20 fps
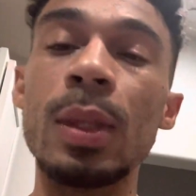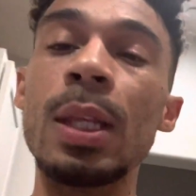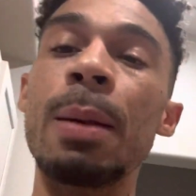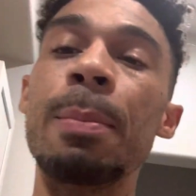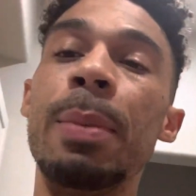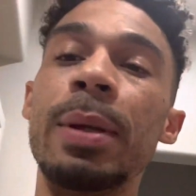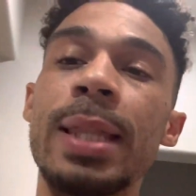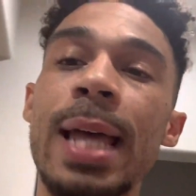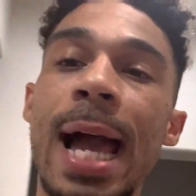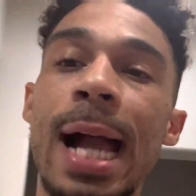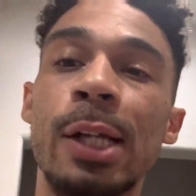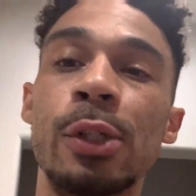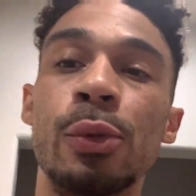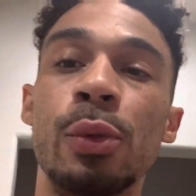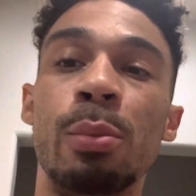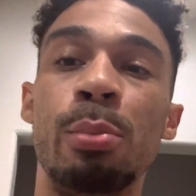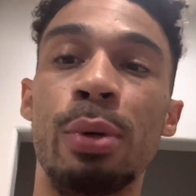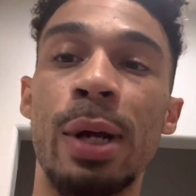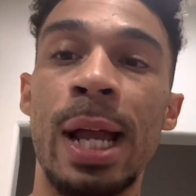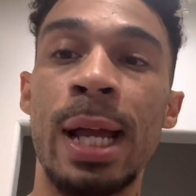but the actual
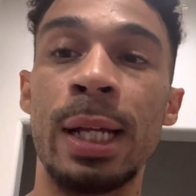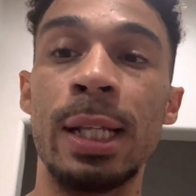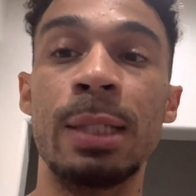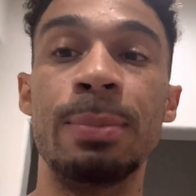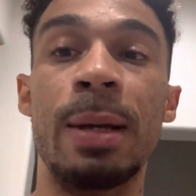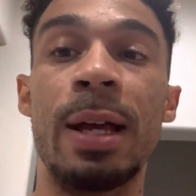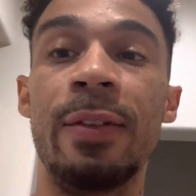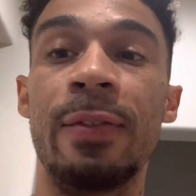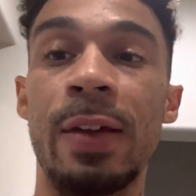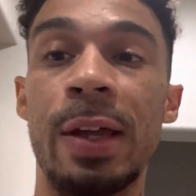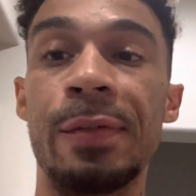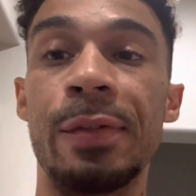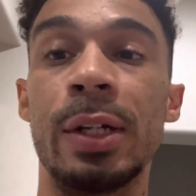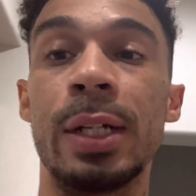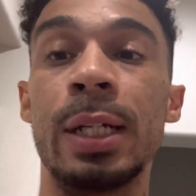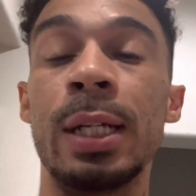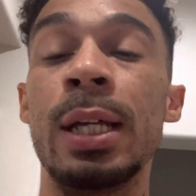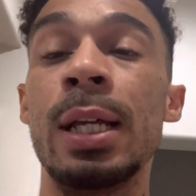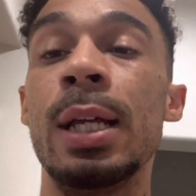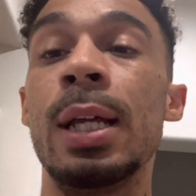brand is my
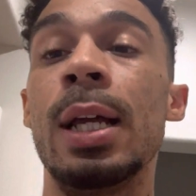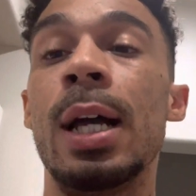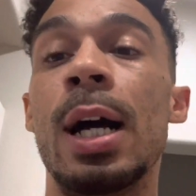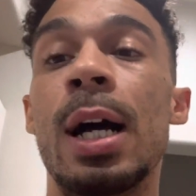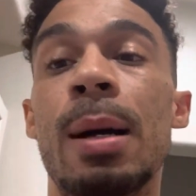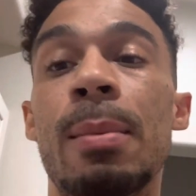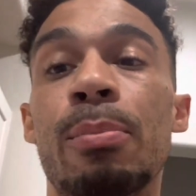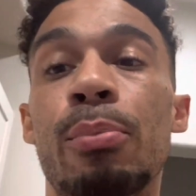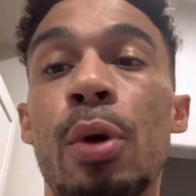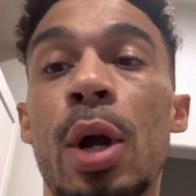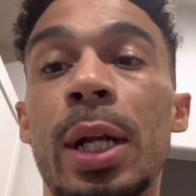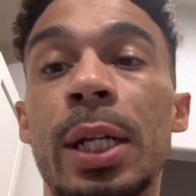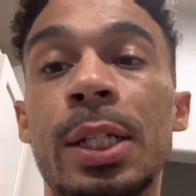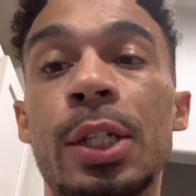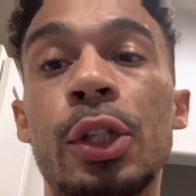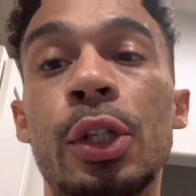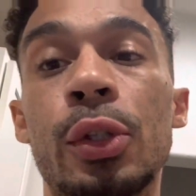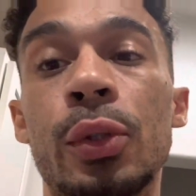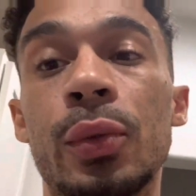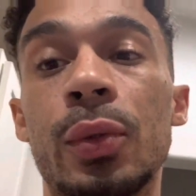favorite product to
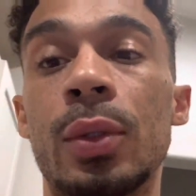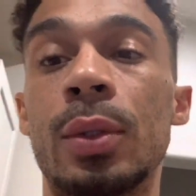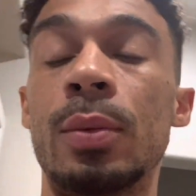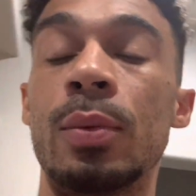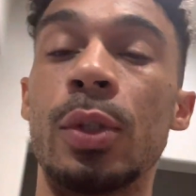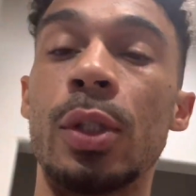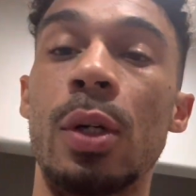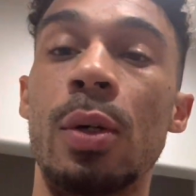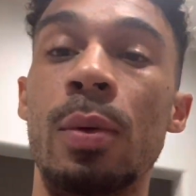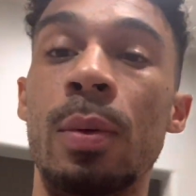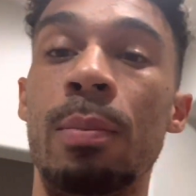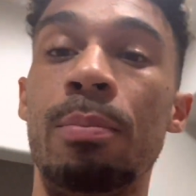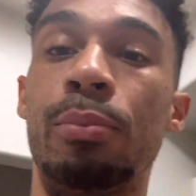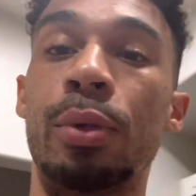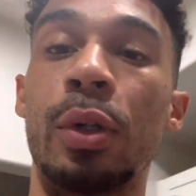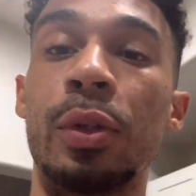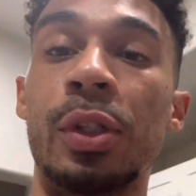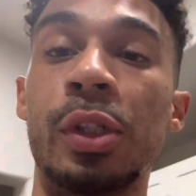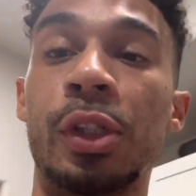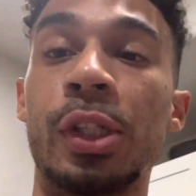use. So
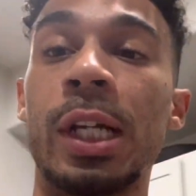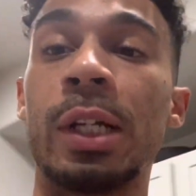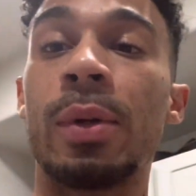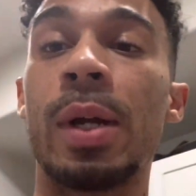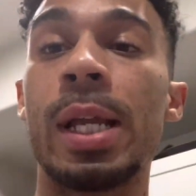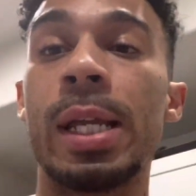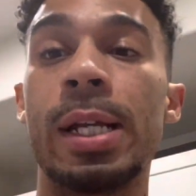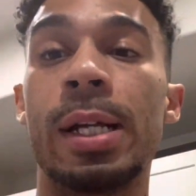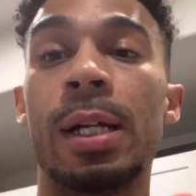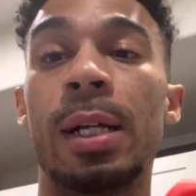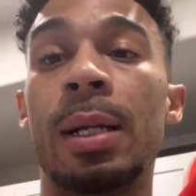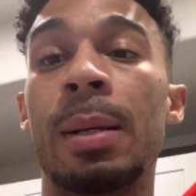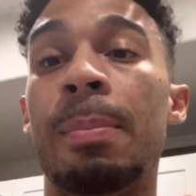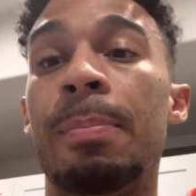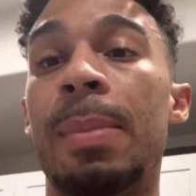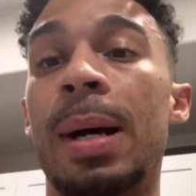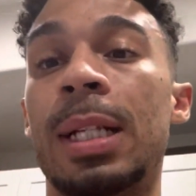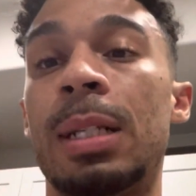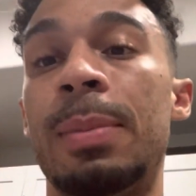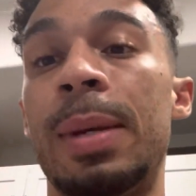protein shake right here,
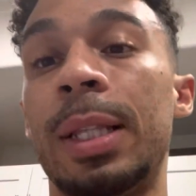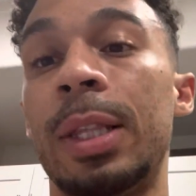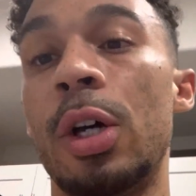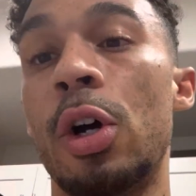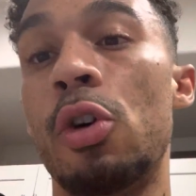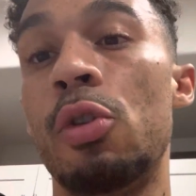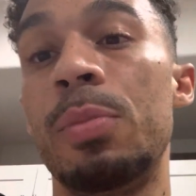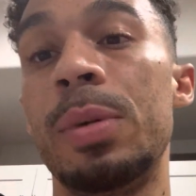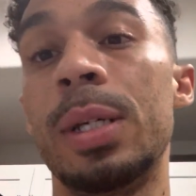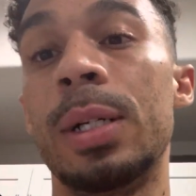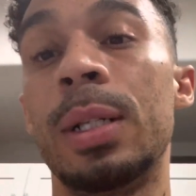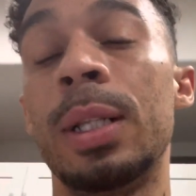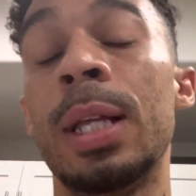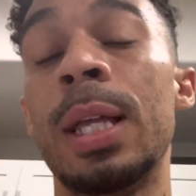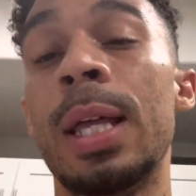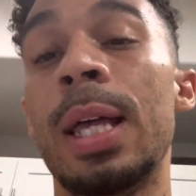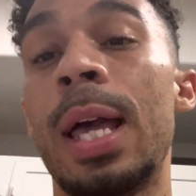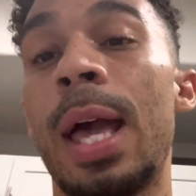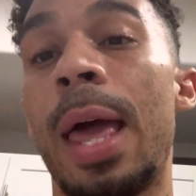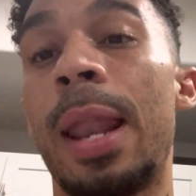about to make the oatmeal,
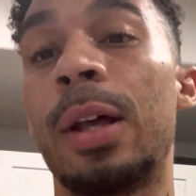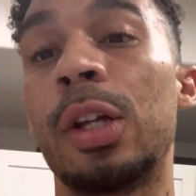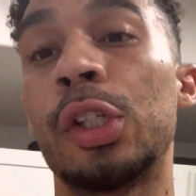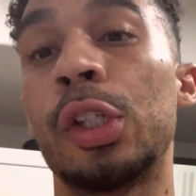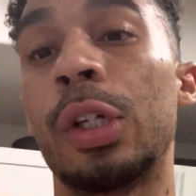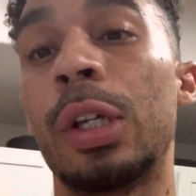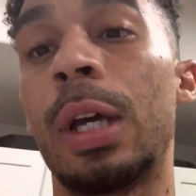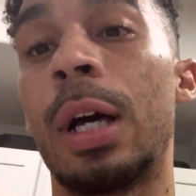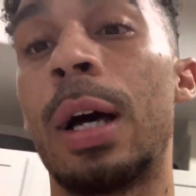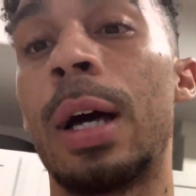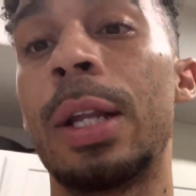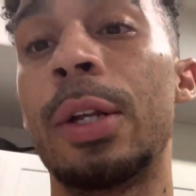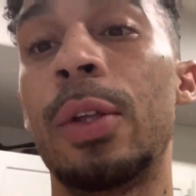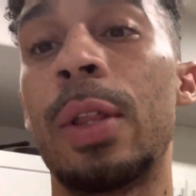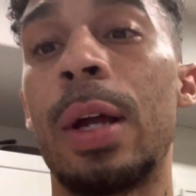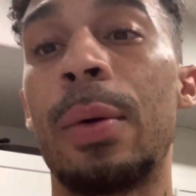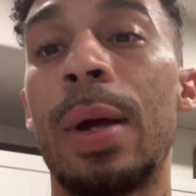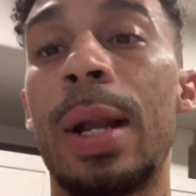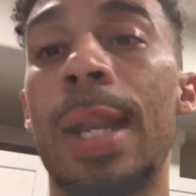and I'll show you how I do that right